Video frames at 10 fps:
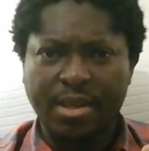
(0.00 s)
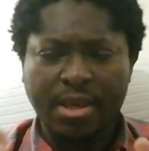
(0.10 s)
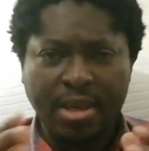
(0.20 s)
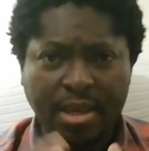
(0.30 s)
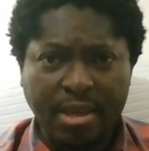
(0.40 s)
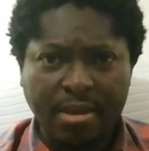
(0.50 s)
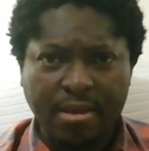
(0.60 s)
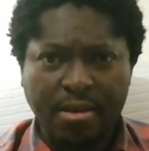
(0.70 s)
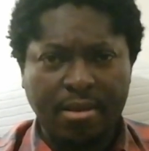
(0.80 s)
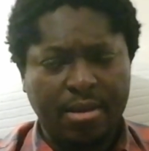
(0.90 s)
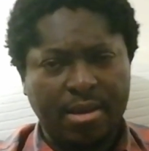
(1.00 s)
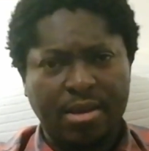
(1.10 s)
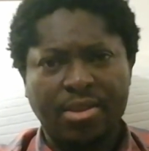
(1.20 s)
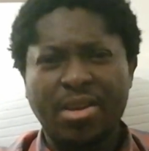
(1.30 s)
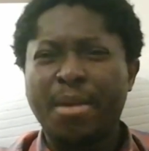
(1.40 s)
He
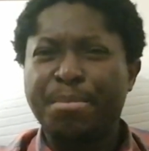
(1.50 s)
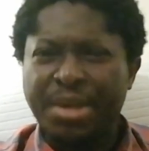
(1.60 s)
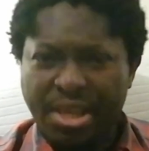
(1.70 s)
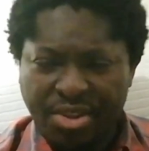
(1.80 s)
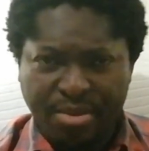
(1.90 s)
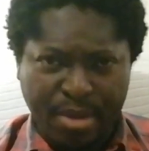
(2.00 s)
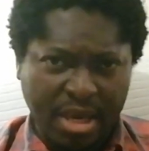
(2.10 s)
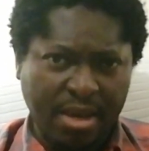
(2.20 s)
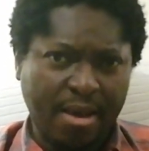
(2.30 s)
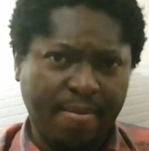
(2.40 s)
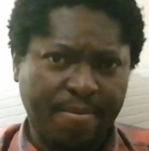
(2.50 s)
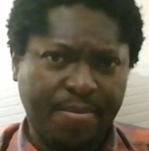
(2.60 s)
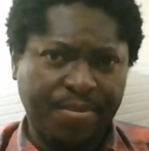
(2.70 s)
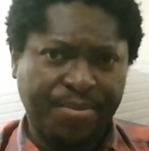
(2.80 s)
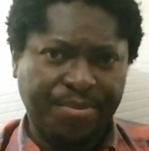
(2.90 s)
is our peacemaker.
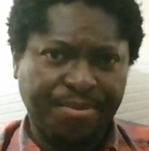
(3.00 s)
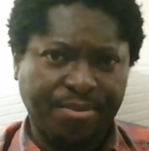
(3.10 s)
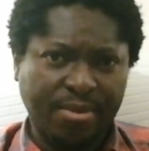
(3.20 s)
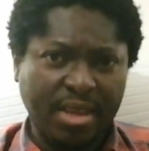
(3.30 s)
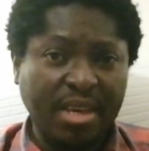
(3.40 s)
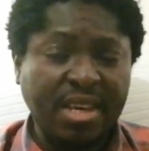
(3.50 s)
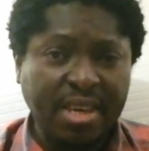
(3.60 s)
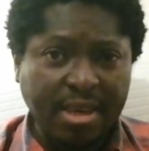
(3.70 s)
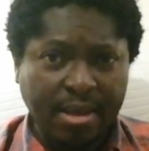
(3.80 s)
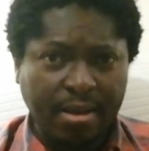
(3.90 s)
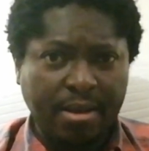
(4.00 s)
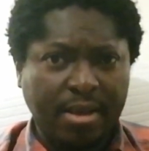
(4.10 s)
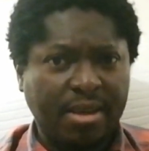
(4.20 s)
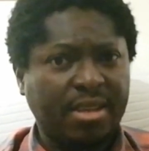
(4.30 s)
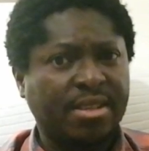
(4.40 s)
He
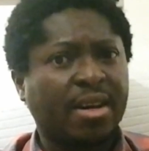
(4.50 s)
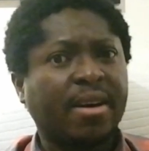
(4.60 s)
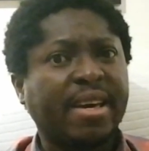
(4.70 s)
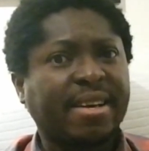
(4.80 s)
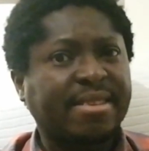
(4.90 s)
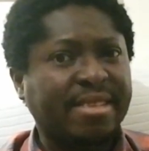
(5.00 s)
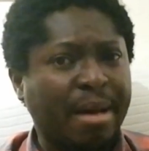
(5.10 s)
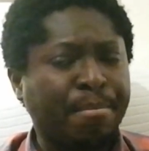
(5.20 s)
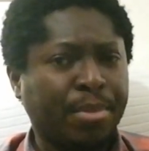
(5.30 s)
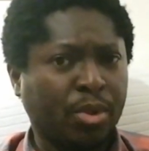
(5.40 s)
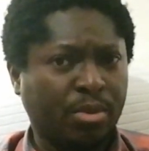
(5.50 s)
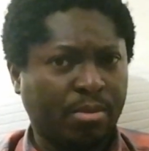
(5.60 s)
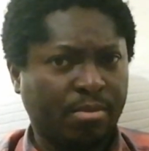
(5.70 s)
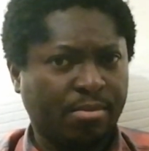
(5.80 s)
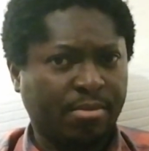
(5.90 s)
is our example.
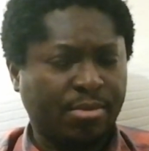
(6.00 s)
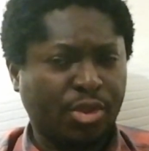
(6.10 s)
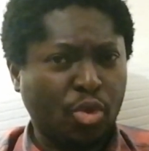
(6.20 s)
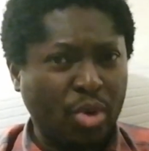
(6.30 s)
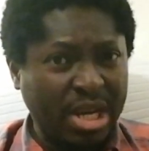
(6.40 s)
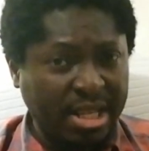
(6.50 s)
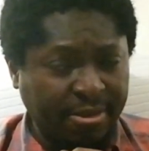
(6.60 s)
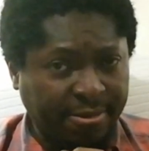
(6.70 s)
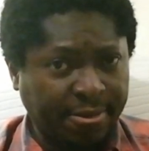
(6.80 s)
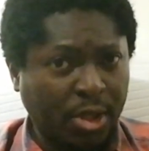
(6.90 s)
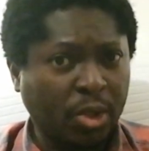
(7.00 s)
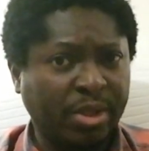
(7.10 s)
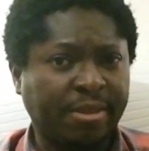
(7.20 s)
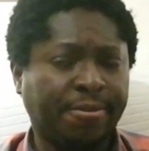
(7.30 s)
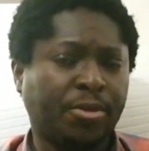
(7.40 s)
So we need to follow in
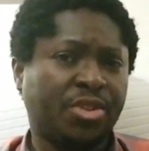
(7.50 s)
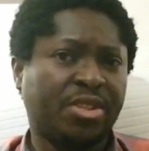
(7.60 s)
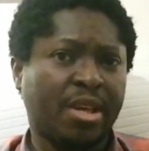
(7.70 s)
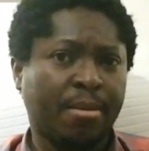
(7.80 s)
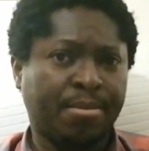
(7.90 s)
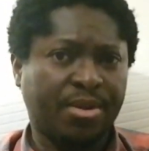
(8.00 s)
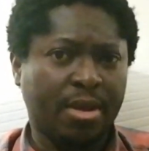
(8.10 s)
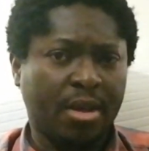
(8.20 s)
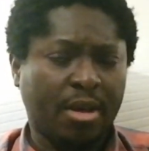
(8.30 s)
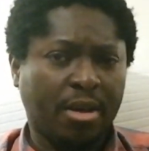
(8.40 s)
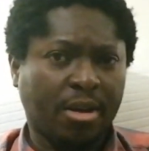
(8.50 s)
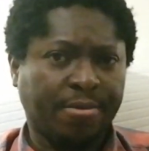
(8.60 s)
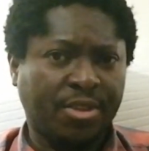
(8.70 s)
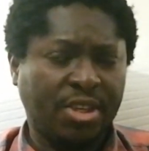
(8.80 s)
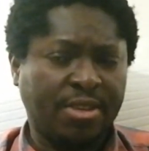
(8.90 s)
the footsteps of
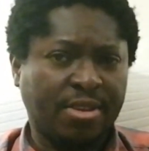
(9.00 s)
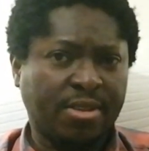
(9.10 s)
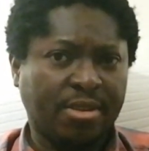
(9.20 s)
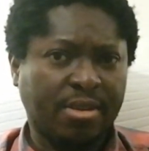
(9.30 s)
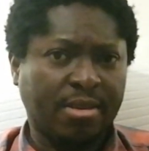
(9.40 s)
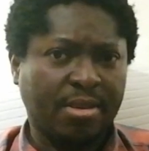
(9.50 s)
Jesus.